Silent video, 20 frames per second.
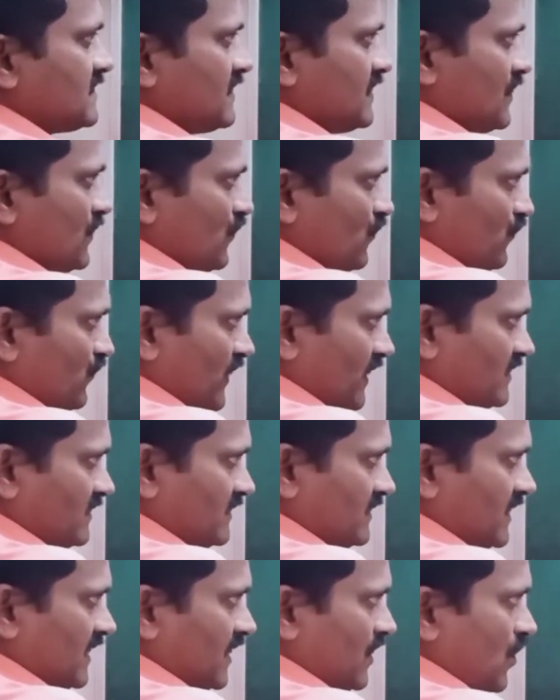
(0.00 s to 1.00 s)
with
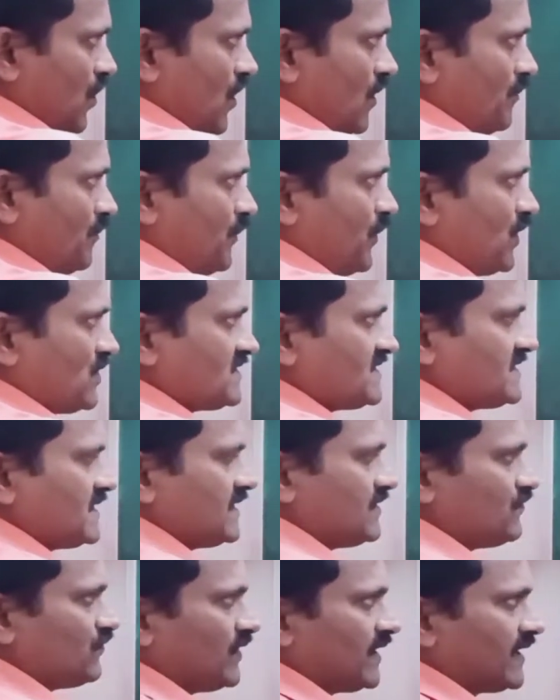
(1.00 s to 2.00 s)
the
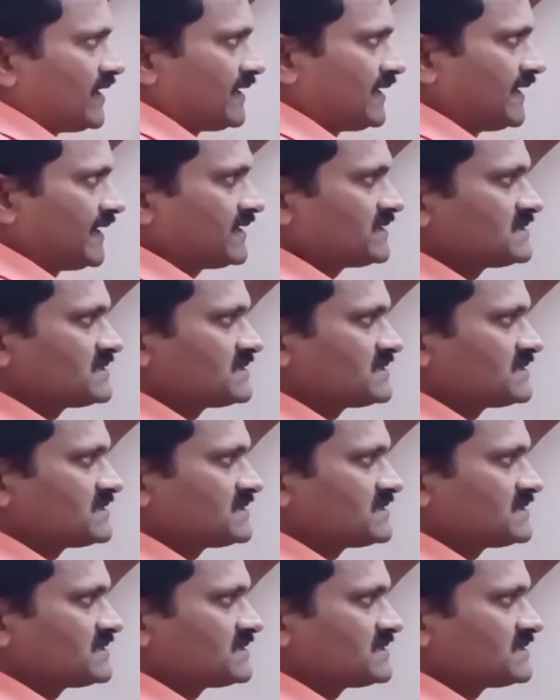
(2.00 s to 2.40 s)
opposite vertex